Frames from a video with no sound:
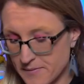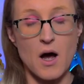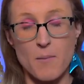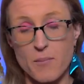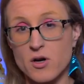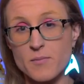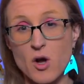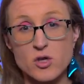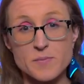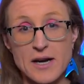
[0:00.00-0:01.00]
Burnham
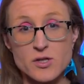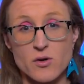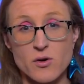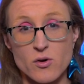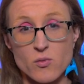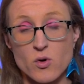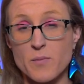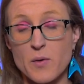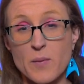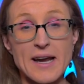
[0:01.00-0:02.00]
goes back to her
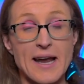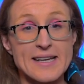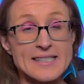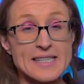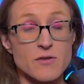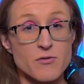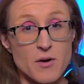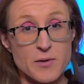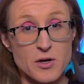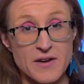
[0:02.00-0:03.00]
room, and we get a scene
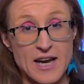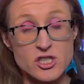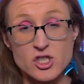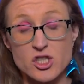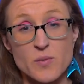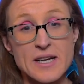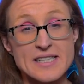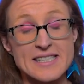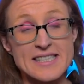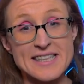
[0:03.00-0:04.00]
from Unification 2. We
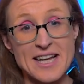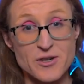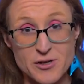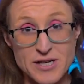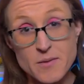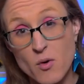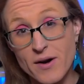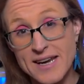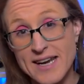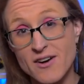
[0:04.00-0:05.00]
get to see Leonard
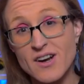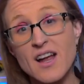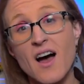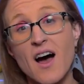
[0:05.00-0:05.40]
Nimoy here.